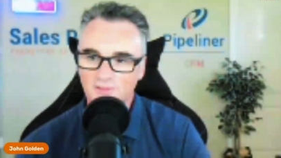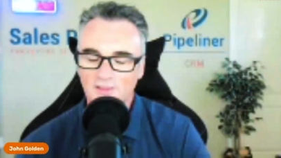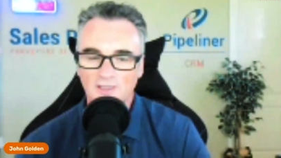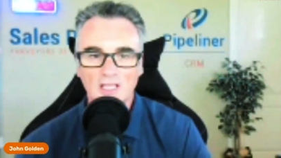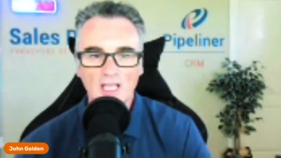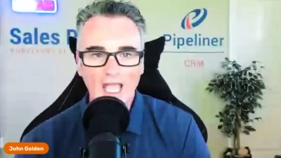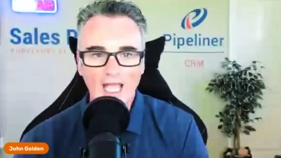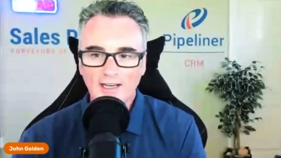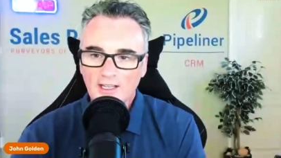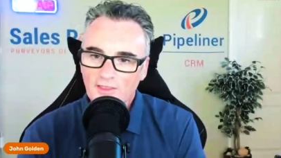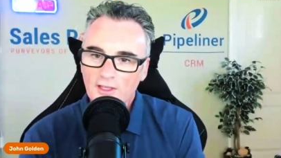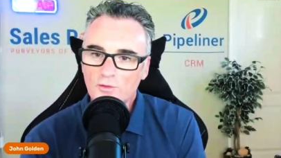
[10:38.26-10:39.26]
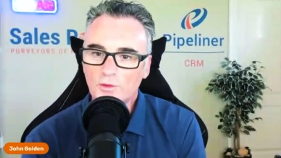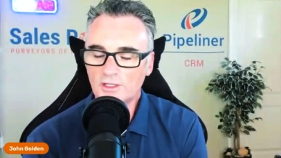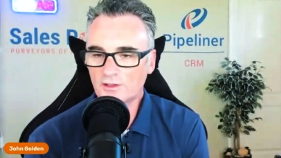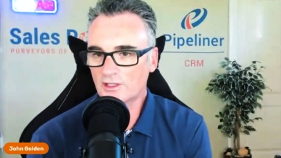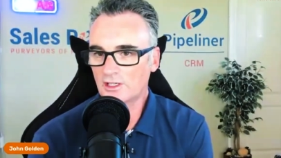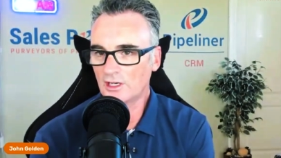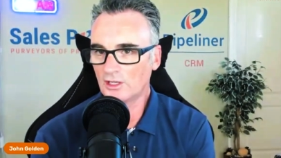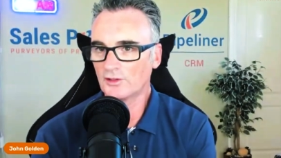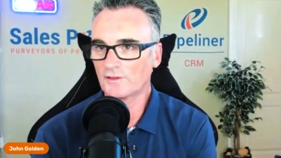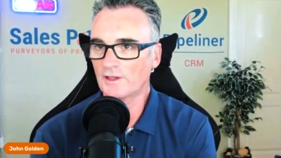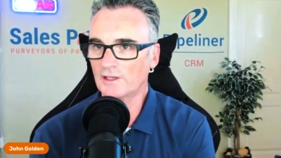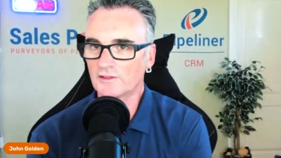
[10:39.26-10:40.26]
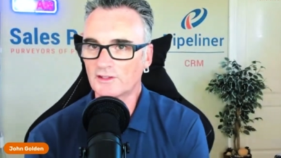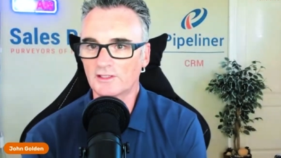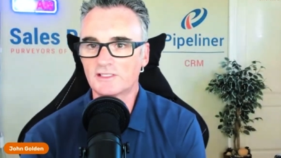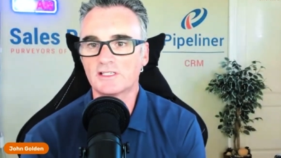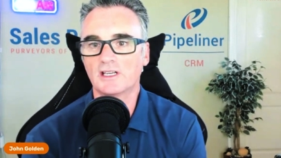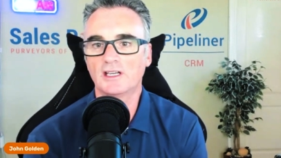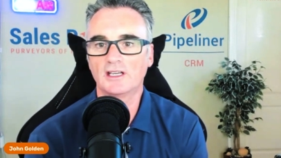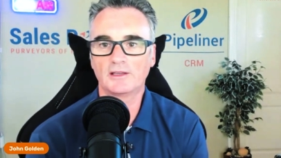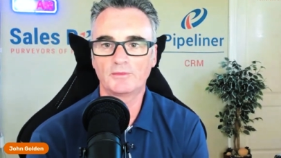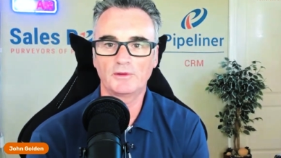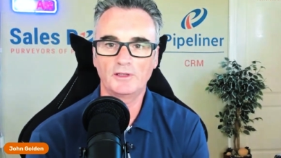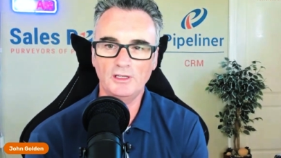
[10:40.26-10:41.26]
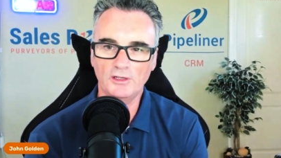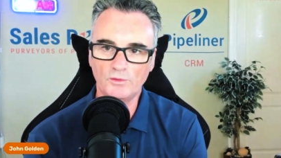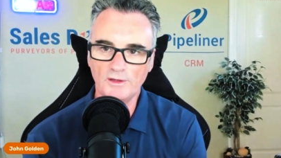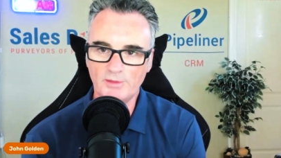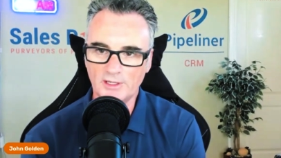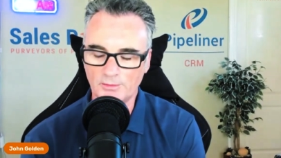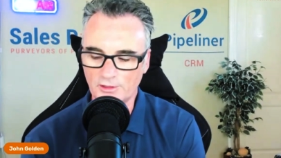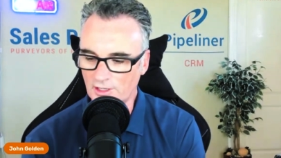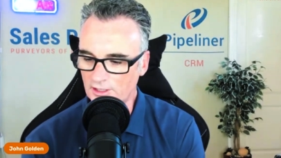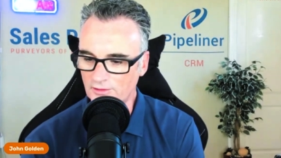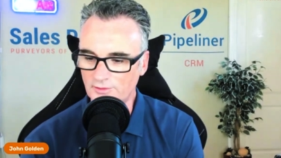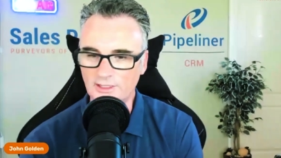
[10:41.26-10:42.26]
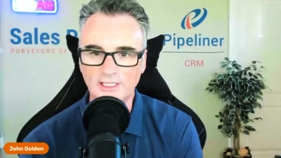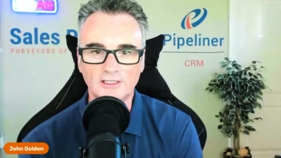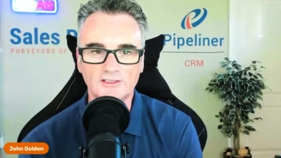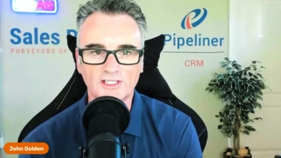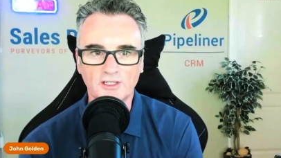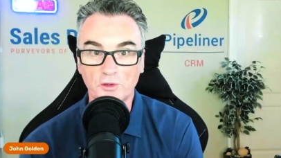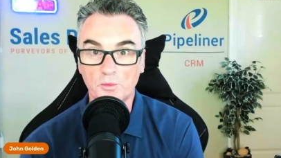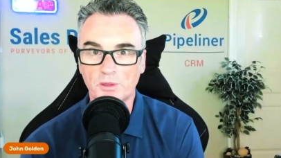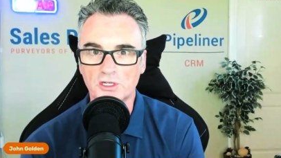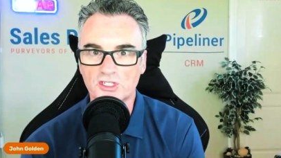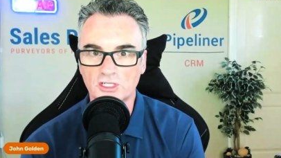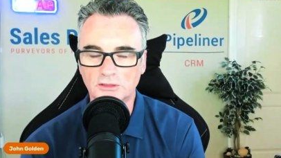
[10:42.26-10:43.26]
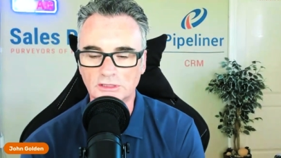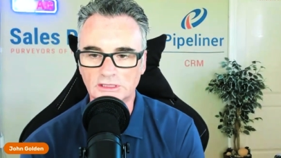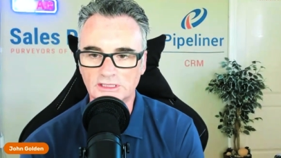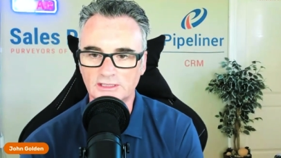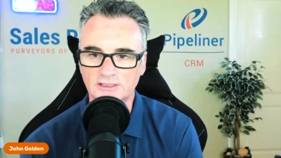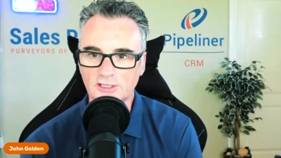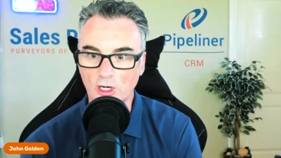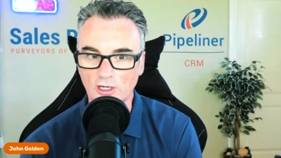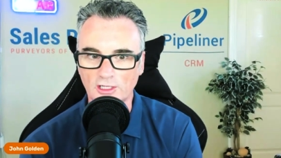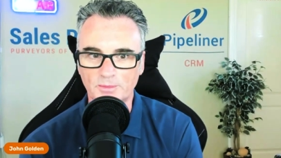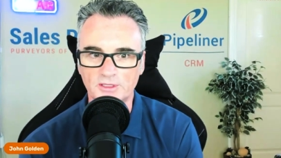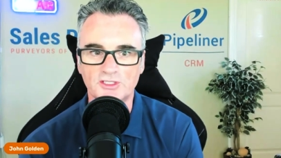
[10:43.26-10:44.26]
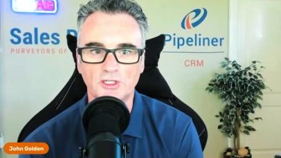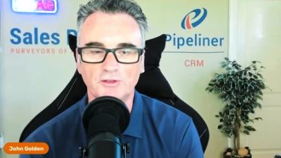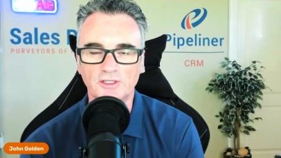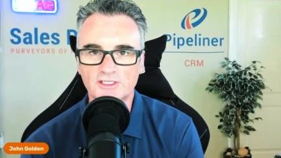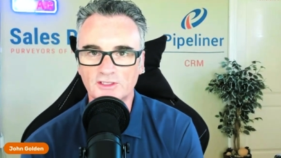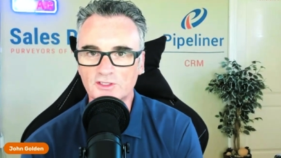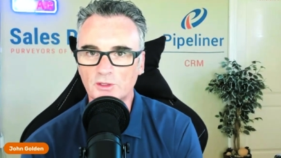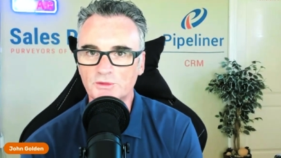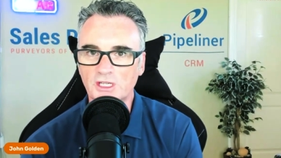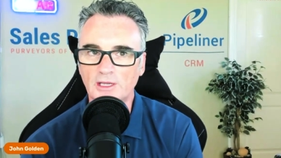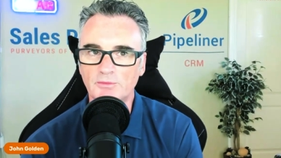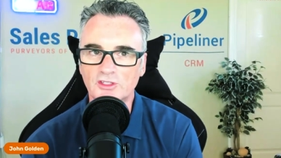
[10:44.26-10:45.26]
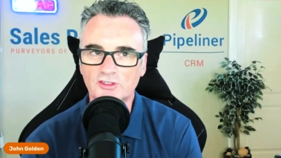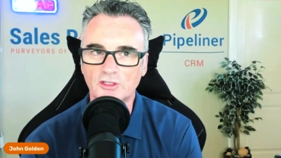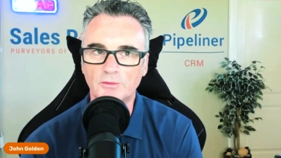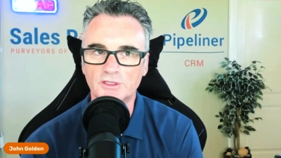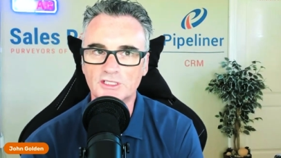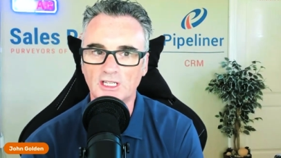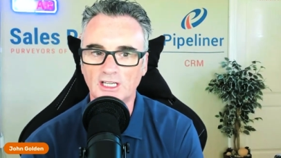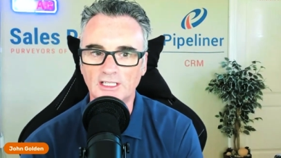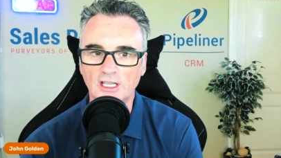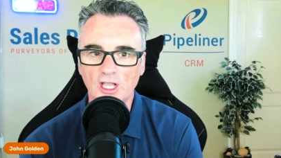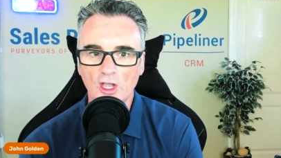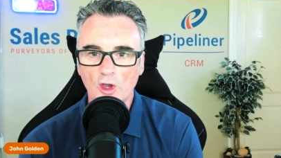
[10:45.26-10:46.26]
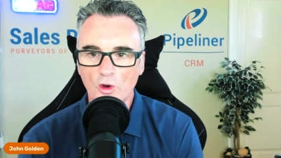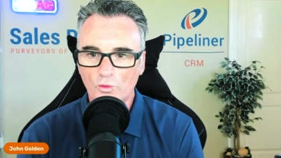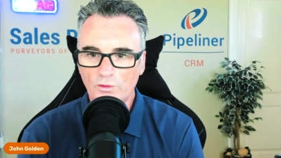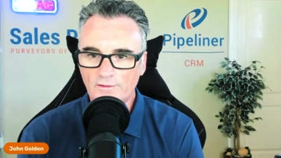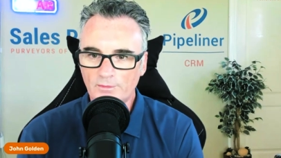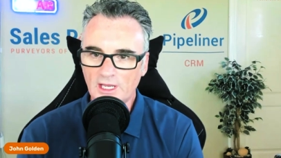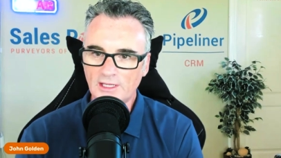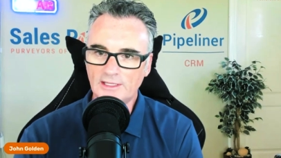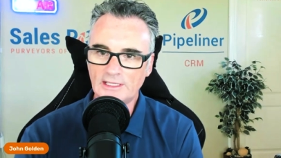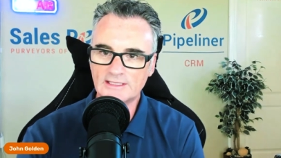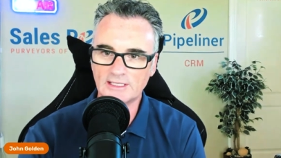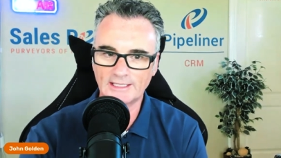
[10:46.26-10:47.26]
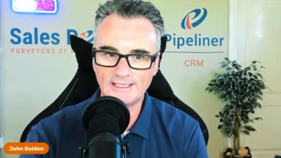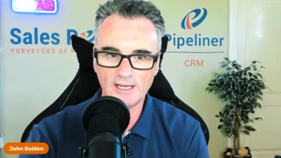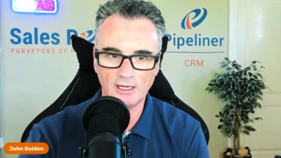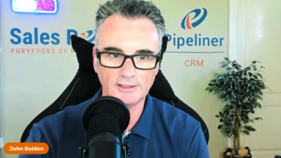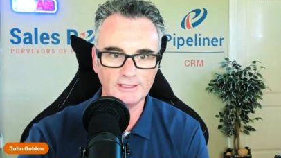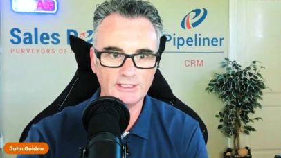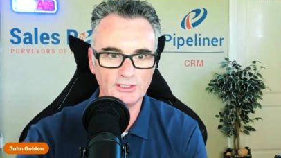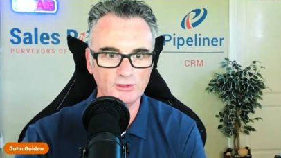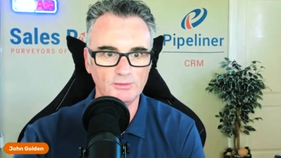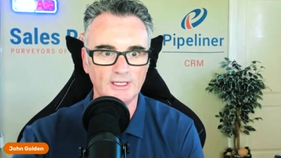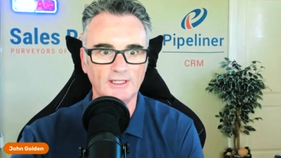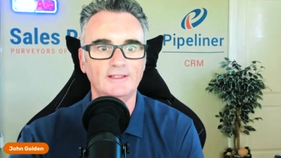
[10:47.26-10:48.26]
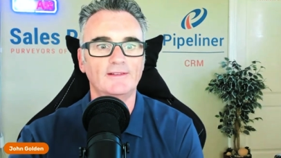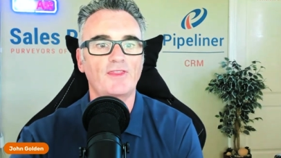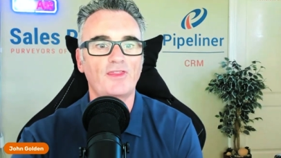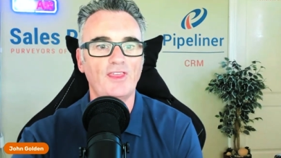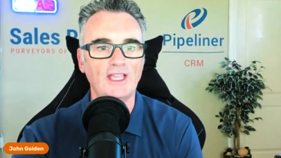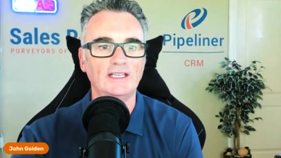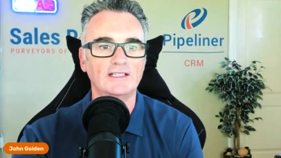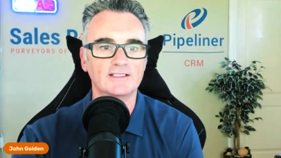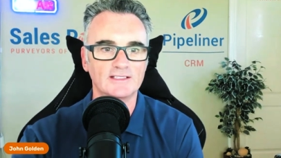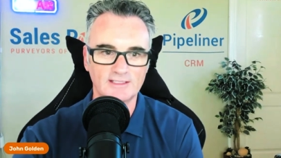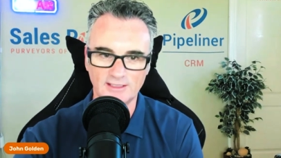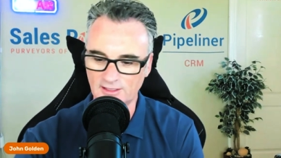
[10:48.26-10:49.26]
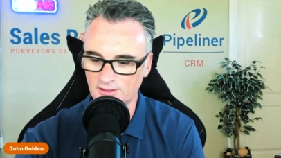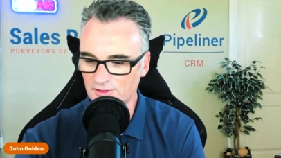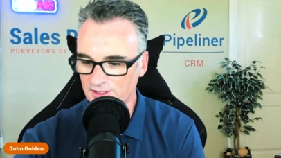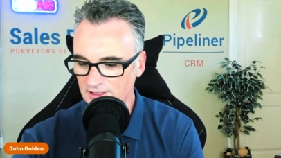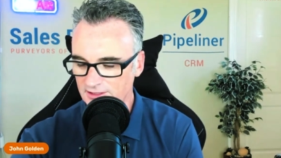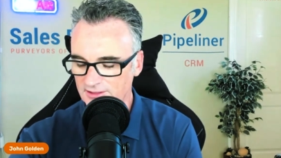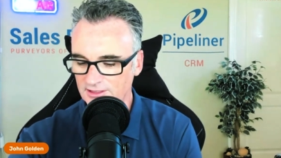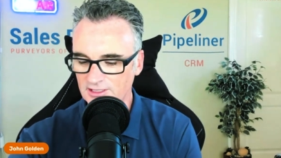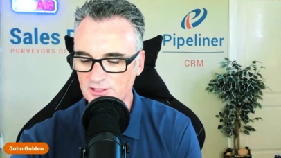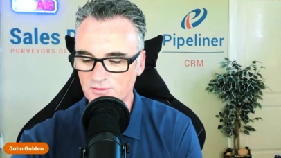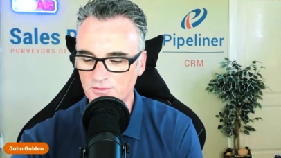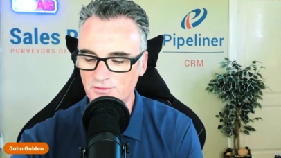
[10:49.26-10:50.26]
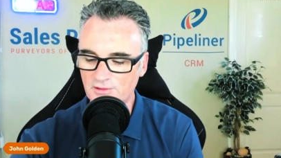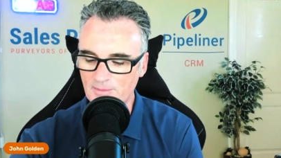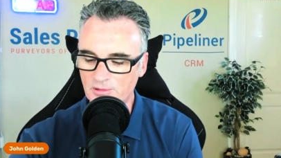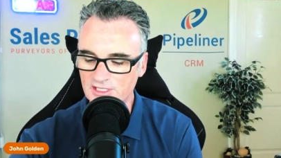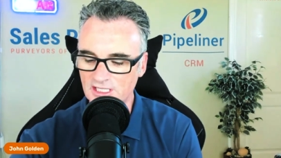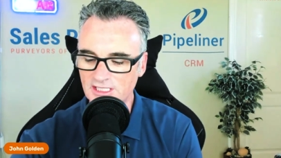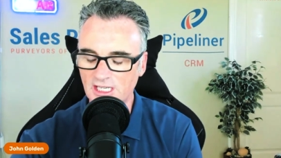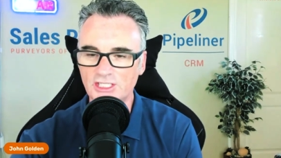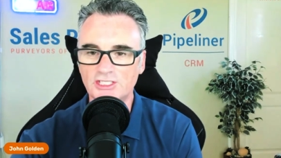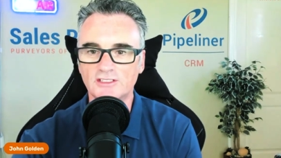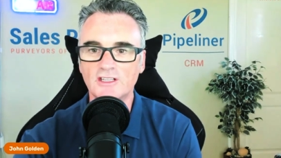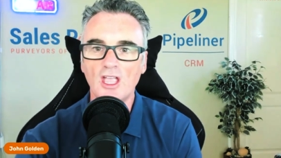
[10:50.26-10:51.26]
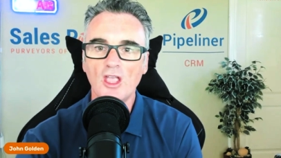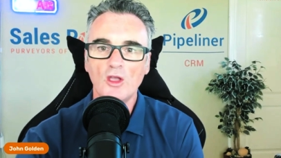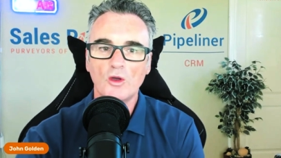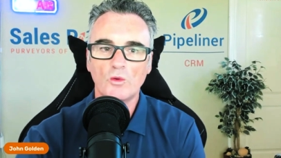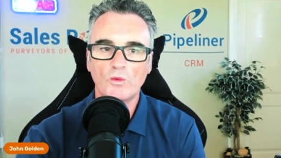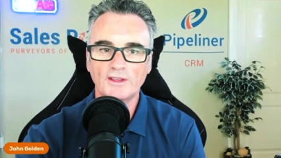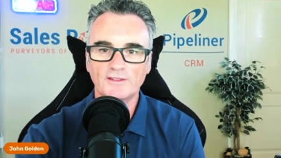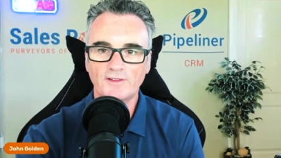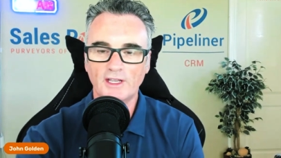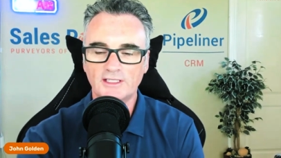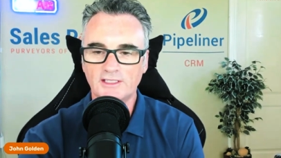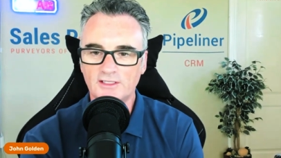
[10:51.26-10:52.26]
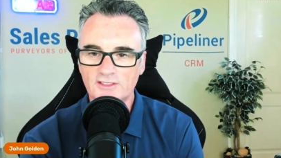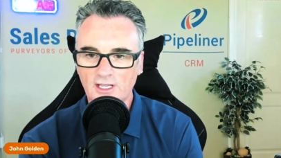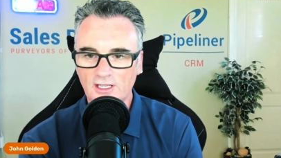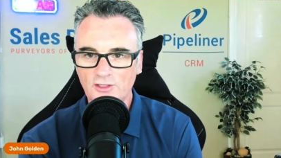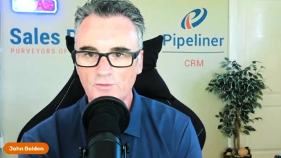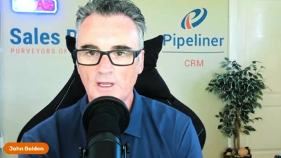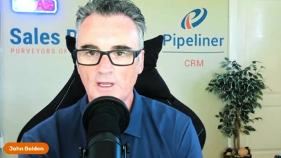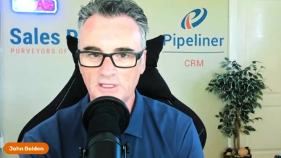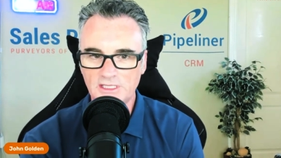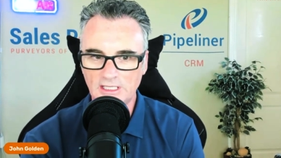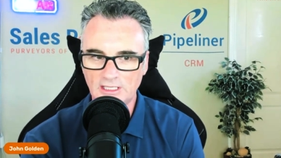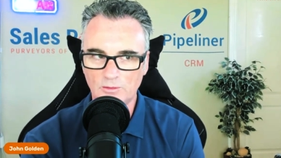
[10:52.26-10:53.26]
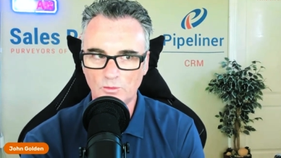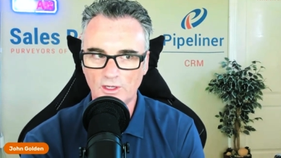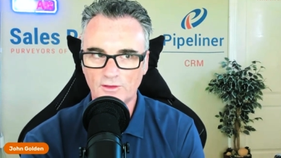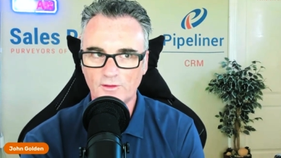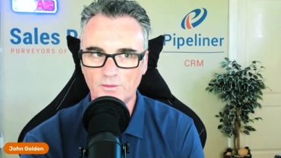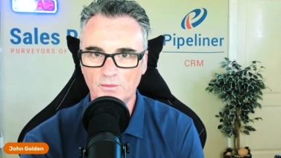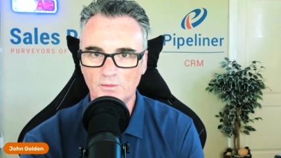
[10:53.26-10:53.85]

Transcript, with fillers: yeah. And I think one of the other things that, uh, you know, we've become great over the years at, oh, personas and target personas. And sometimes it's almost like we've made these like non human things, you know, these, these representations. When the fact is, yeah, you may be dealing with